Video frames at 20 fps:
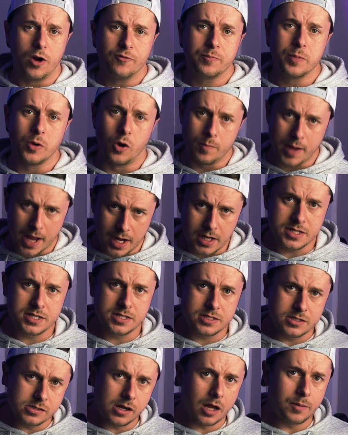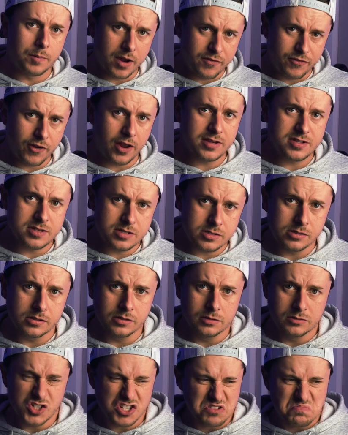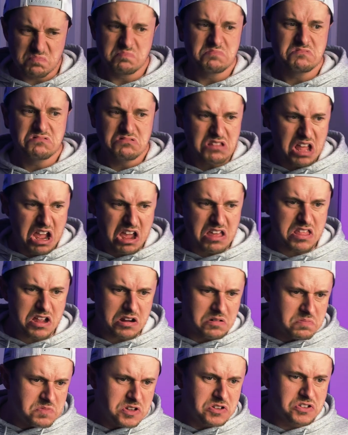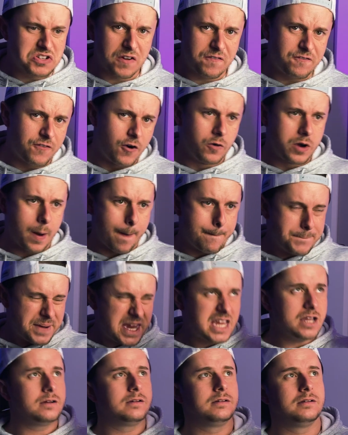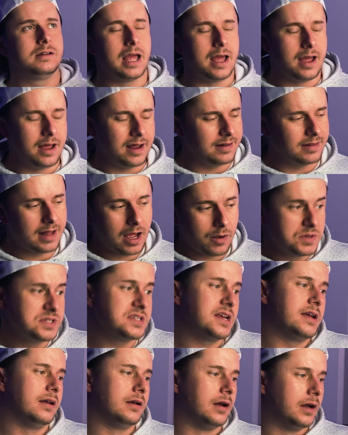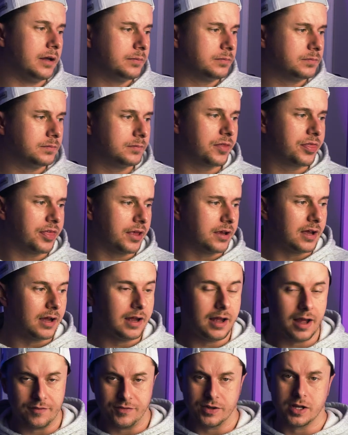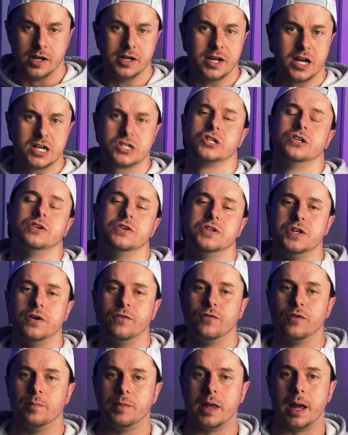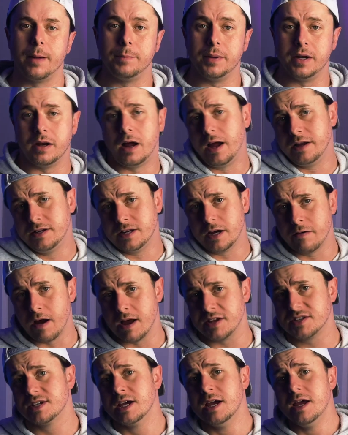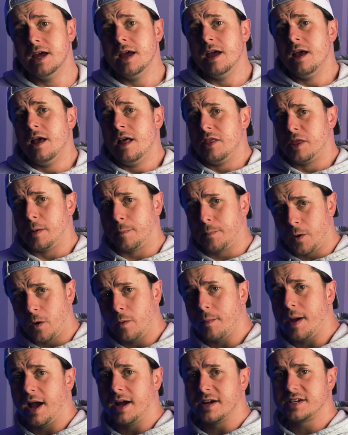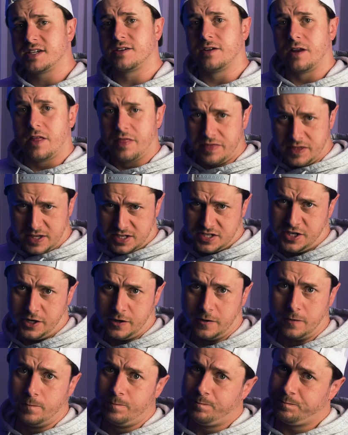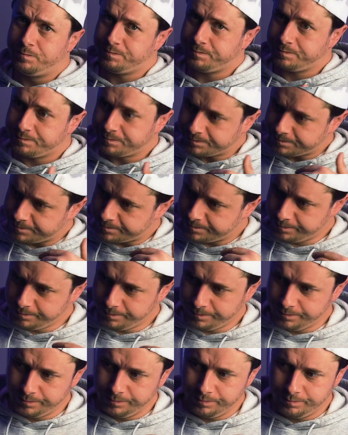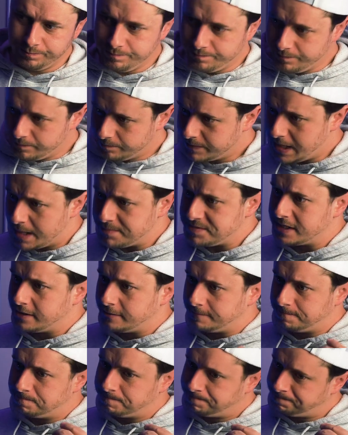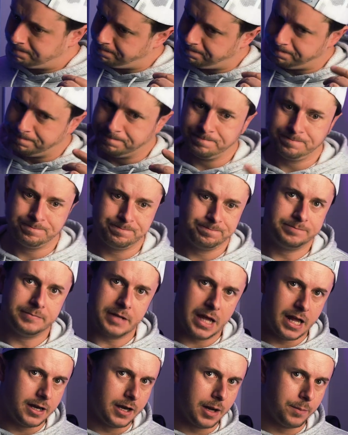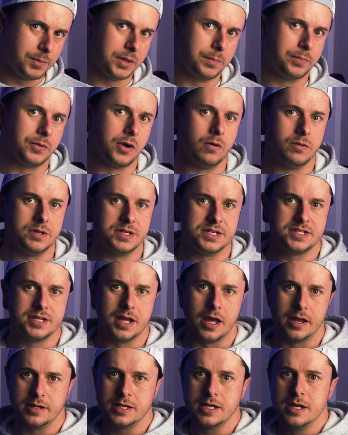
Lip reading: Pro Max on my face, just laying there using a phone, and that was it. I think I have a concussion or two from that, but I digress. The Pro Max this year, tempting, ended up with a Pro instead.